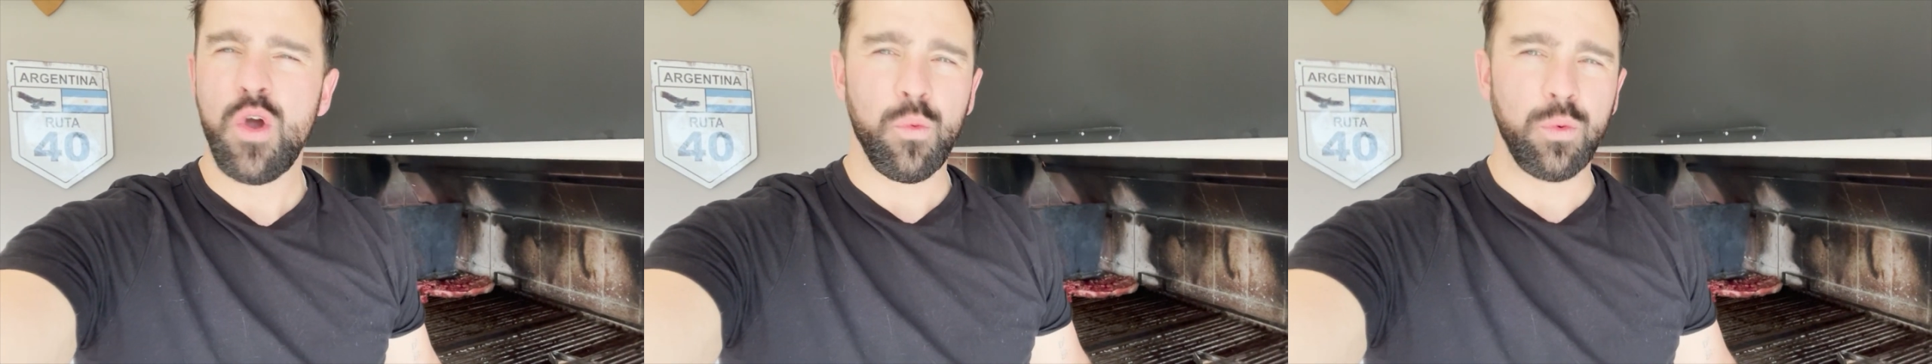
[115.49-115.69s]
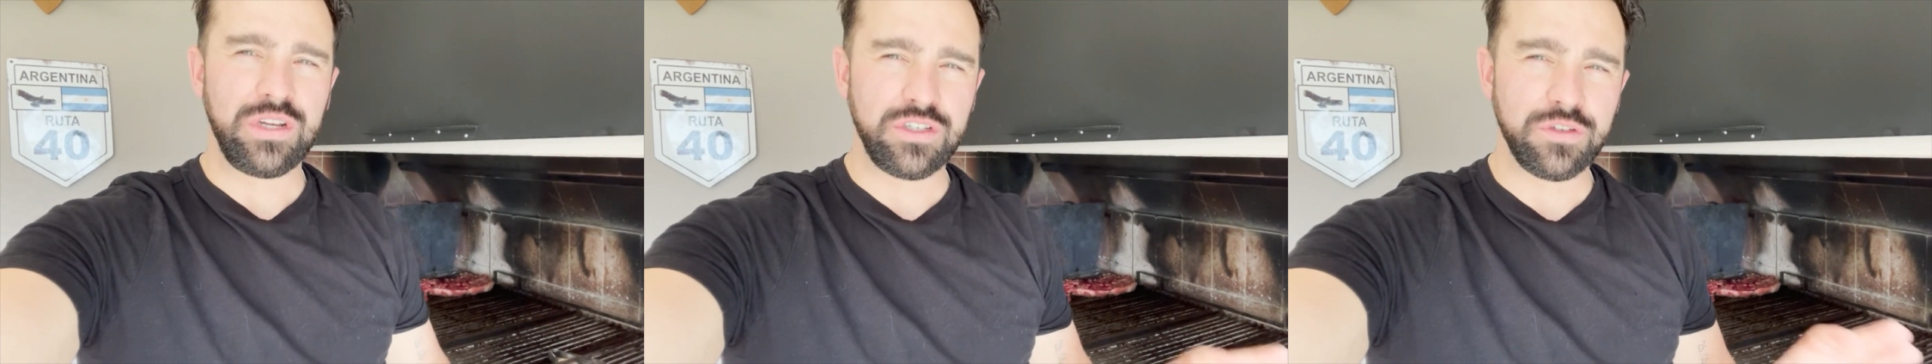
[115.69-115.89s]

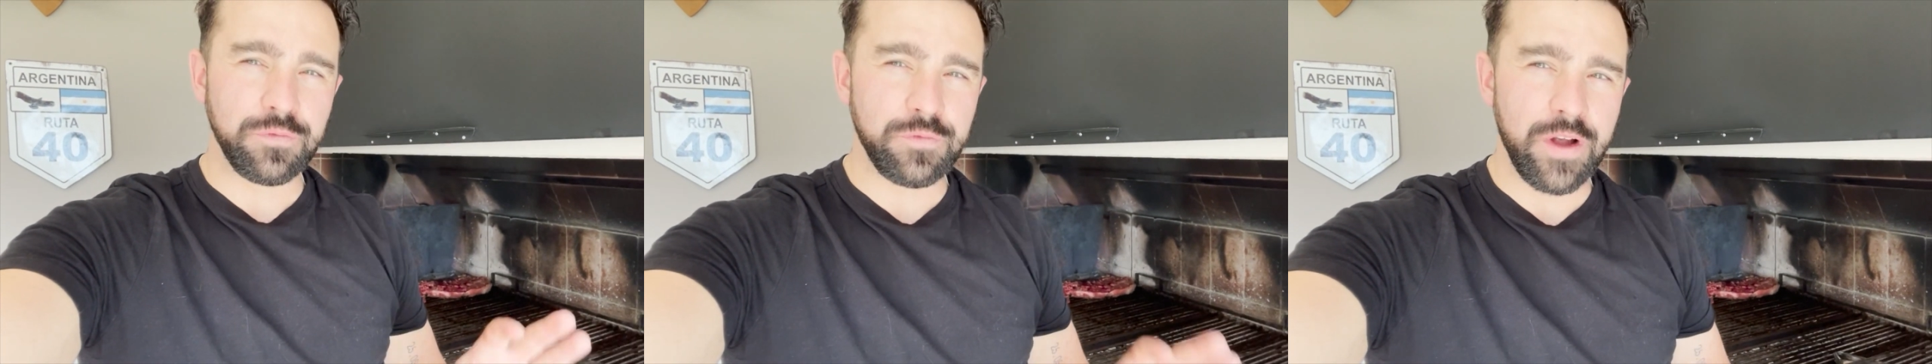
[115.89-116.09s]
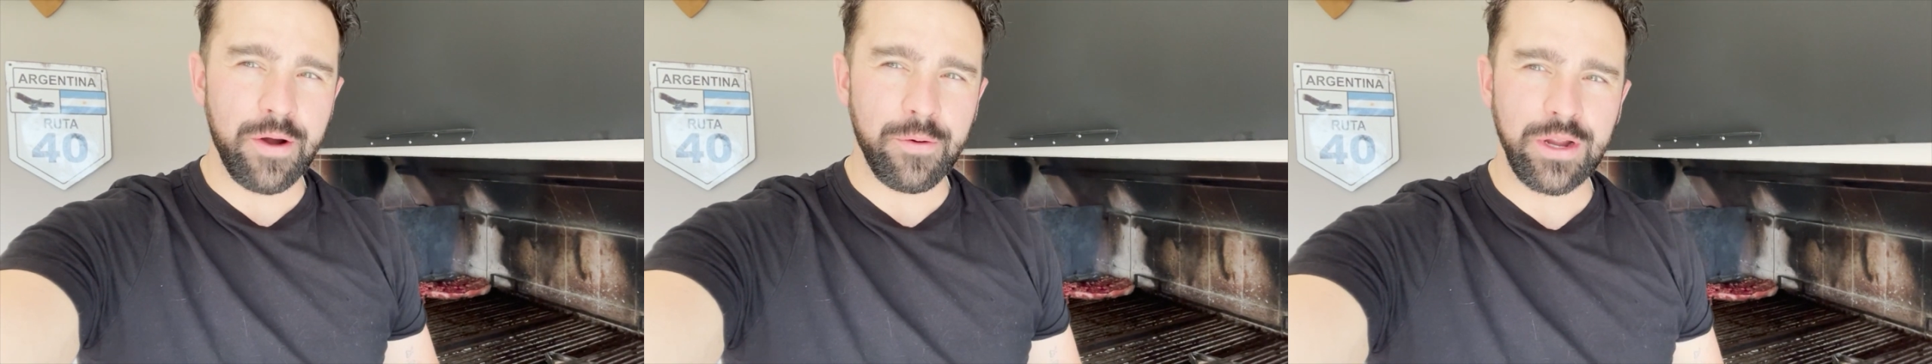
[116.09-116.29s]
which is
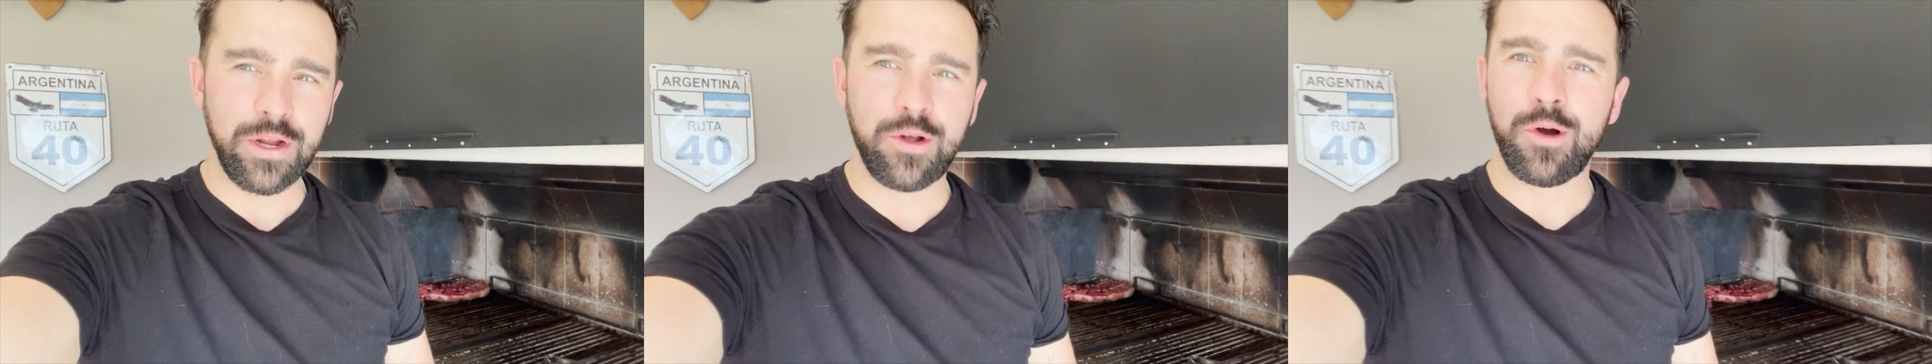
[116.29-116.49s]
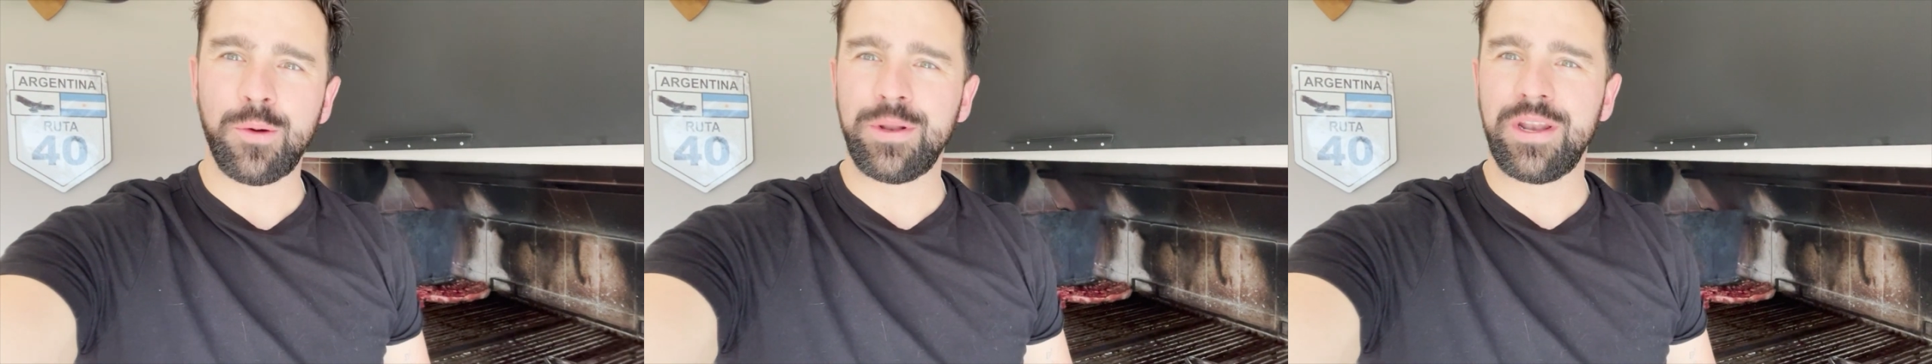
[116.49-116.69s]
very
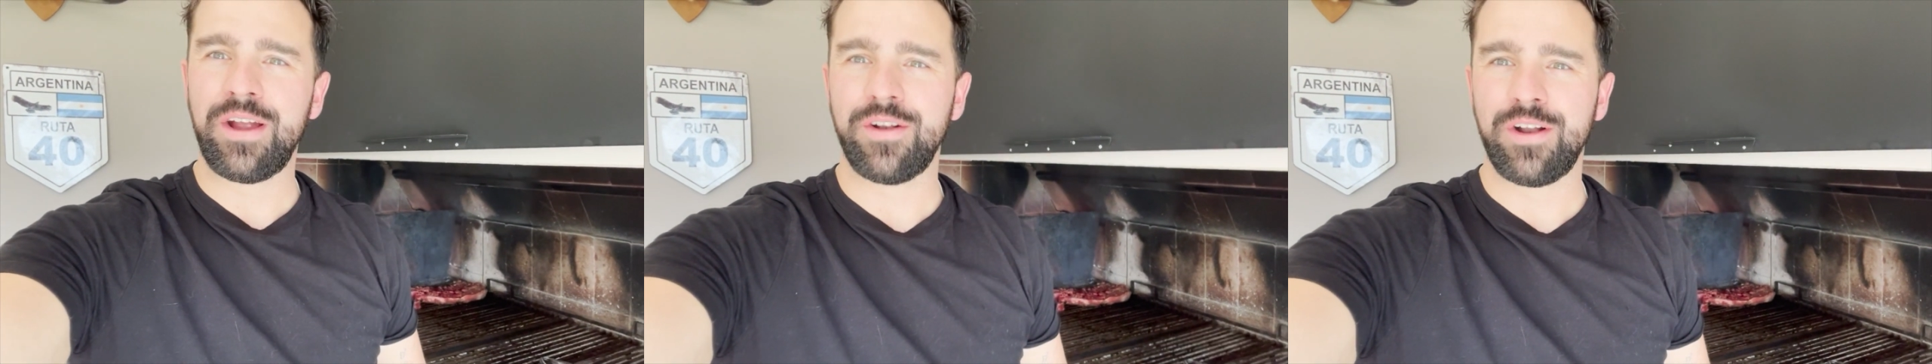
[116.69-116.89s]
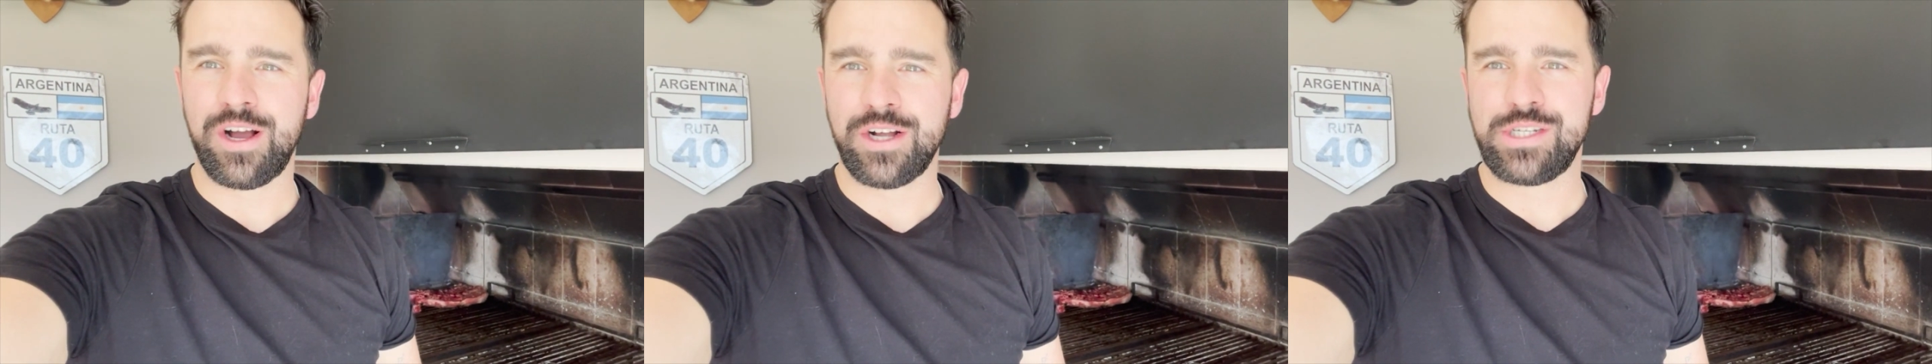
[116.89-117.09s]
common here
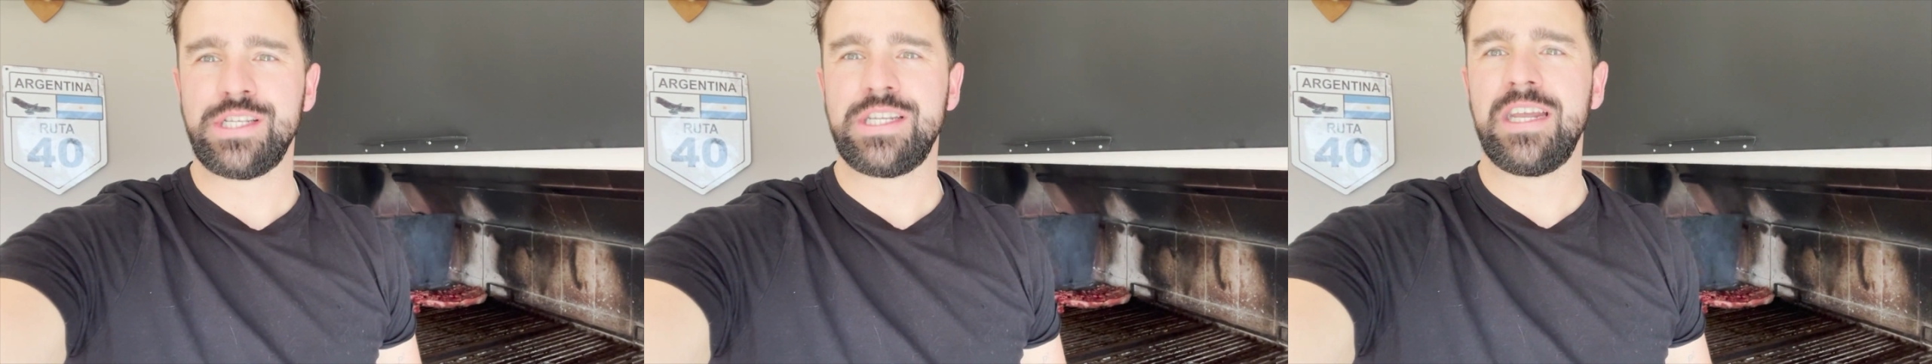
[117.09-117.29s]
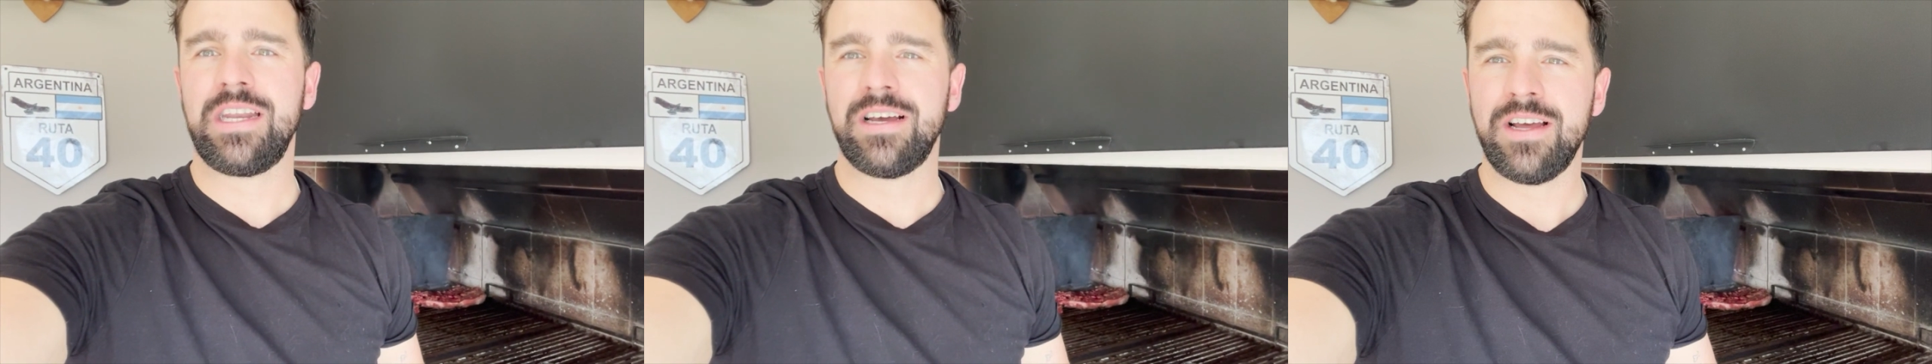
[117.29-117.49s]
in
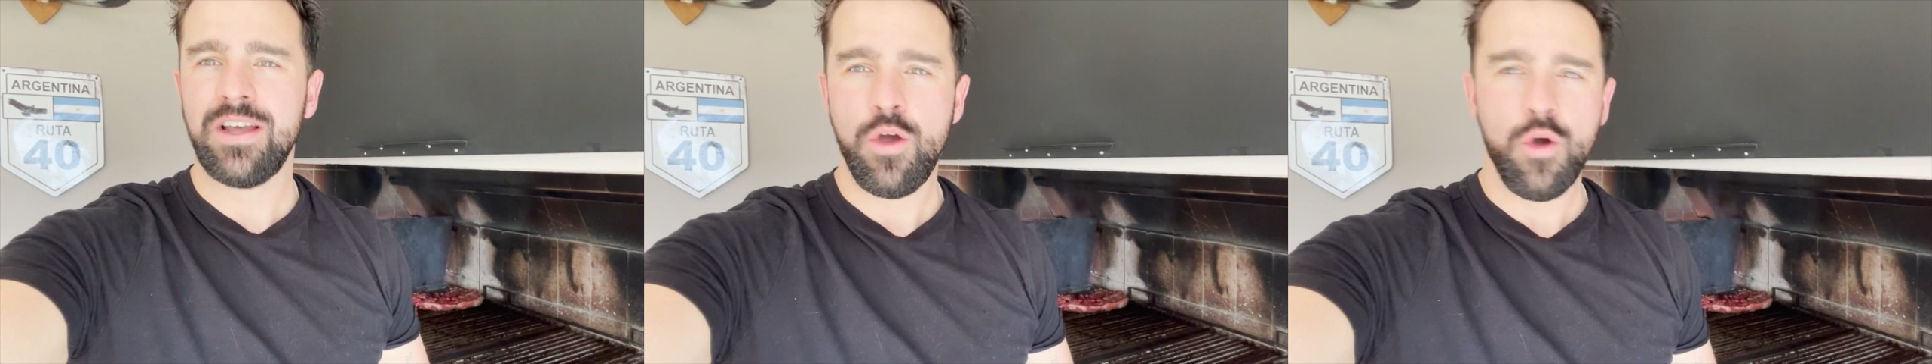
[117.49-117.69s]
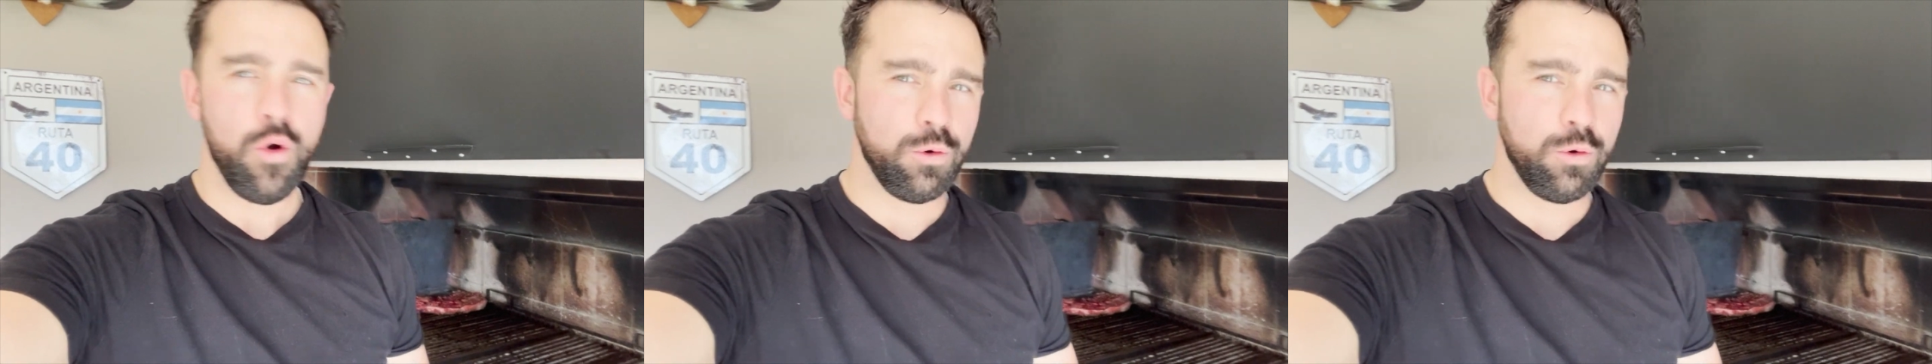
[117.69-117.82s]
Argentina,